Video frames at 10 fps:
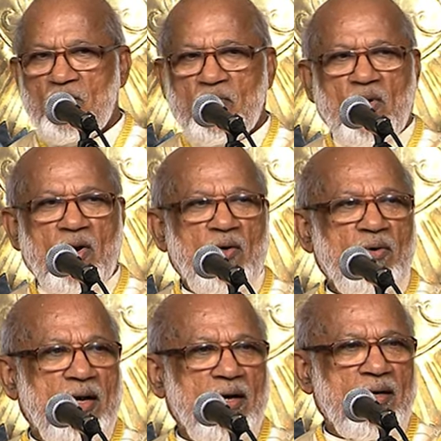for
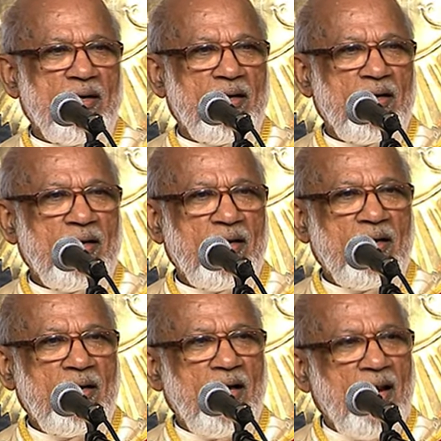our uh,
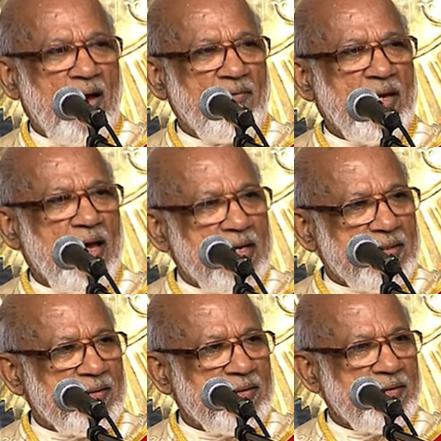loving
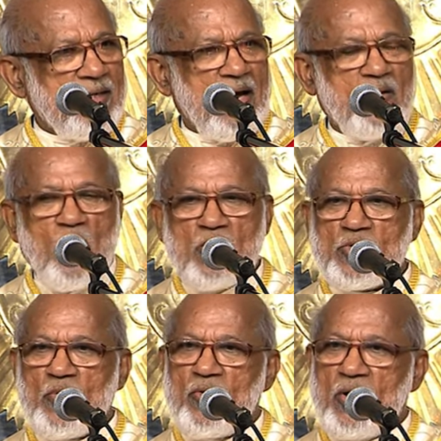earth and
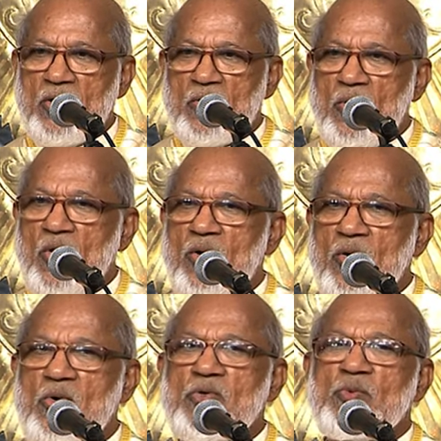also for the whole
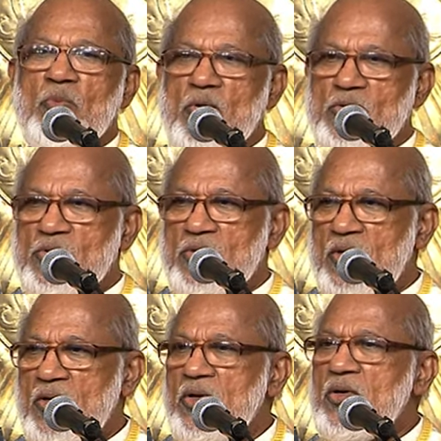cosmos
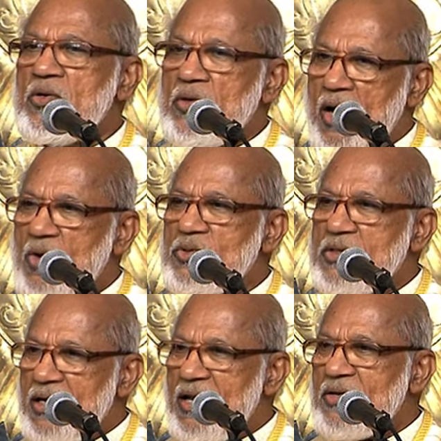to have
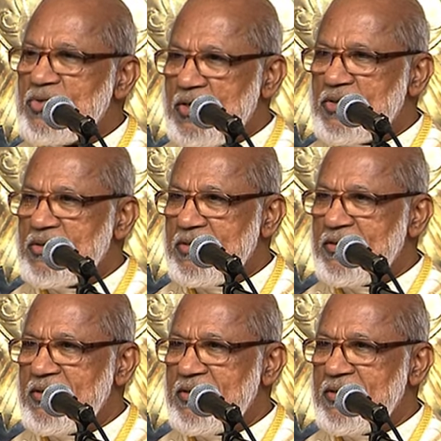sicknesses.